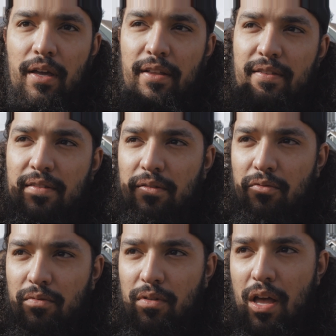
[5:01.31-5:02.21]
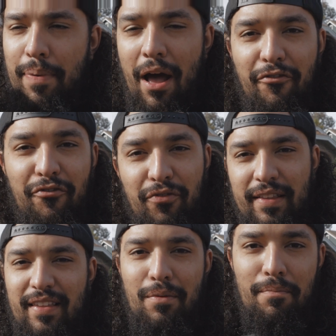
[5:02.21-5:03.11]
it's
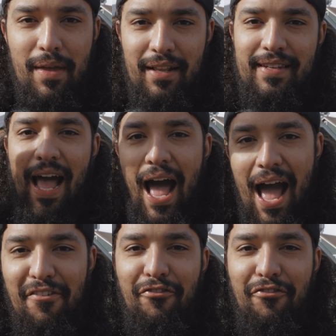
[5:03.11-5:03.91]
in the mid to high